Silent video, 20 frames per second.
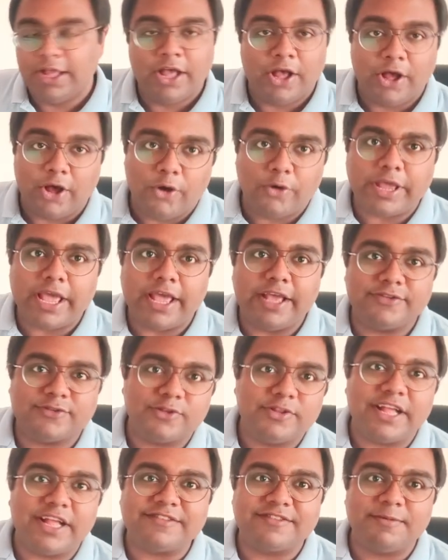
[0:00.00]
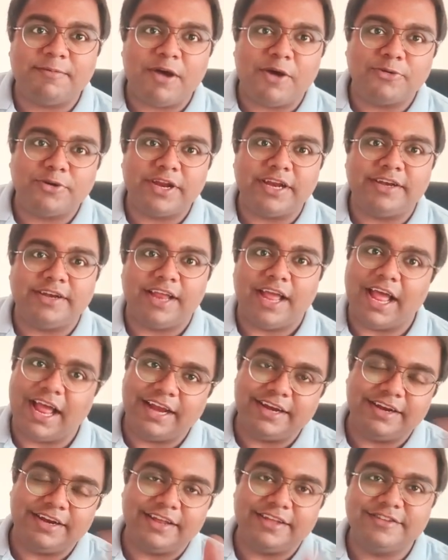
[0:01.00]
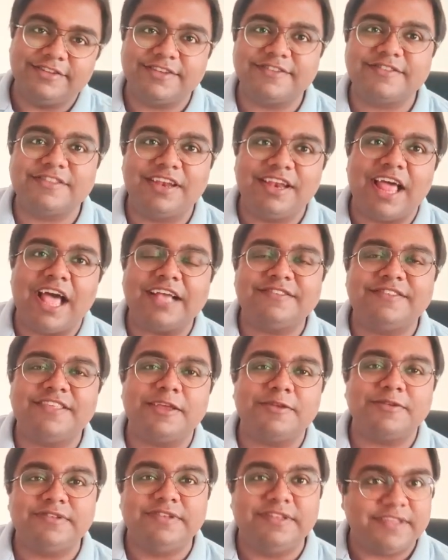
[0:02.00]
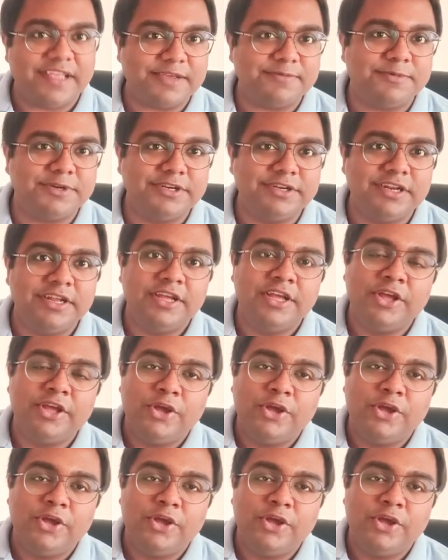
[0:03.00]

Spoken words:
Okay, so that's about it. And just the last segment,